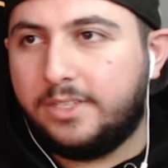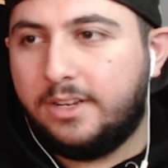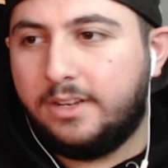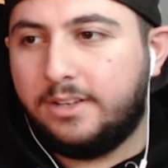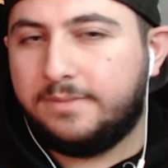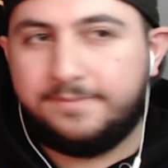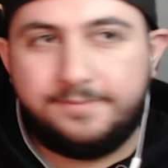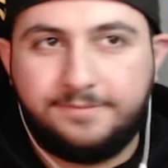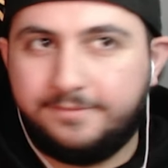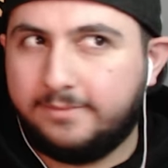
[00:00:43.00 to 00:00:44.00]
Have you received any
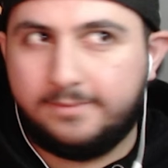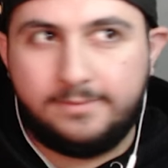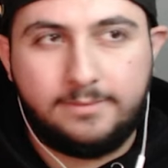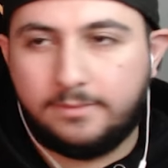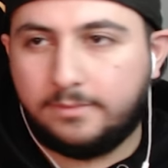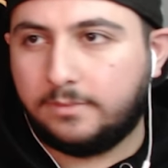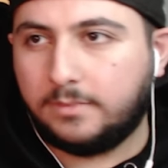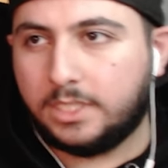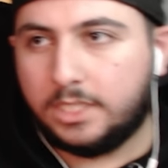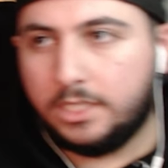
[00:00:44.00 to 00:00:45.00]
word on the Avatar's
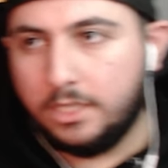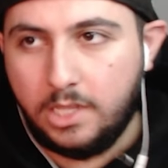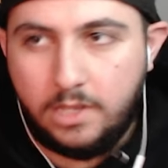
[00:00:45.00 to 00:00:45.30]
location?